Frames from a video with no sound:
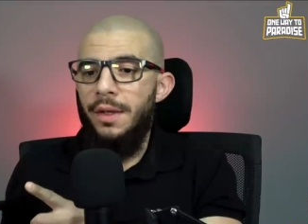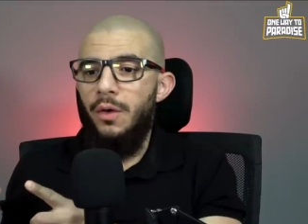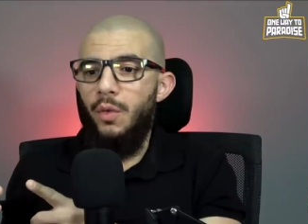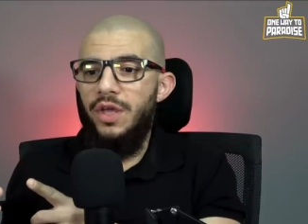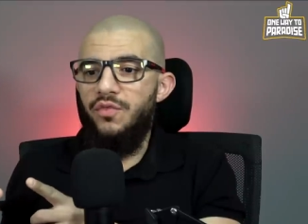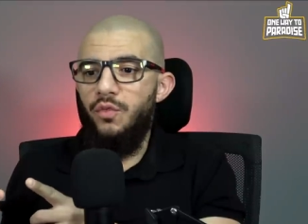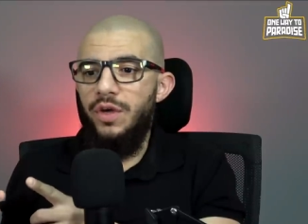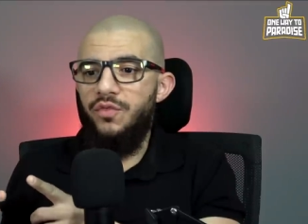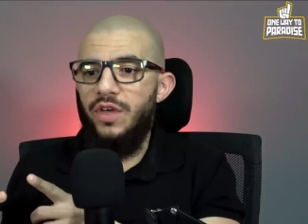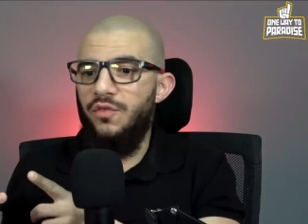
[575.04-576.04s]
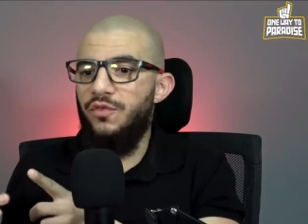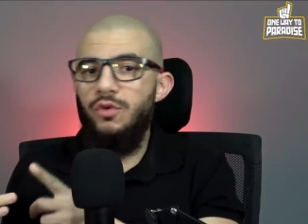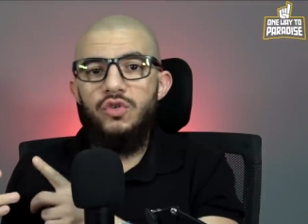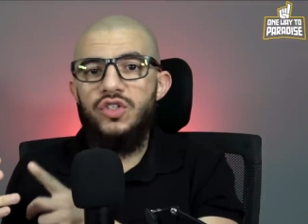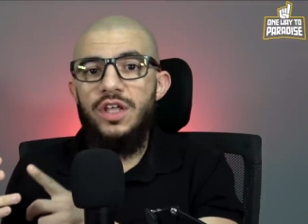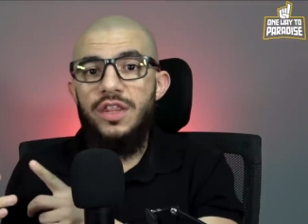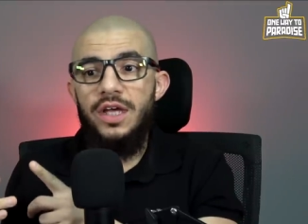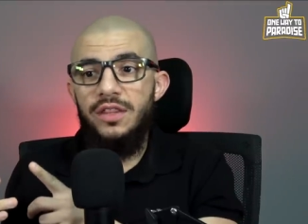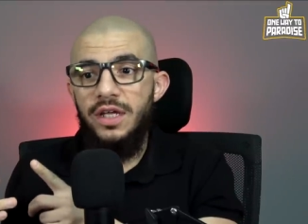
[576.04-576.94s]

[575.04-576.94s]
we've we've confused the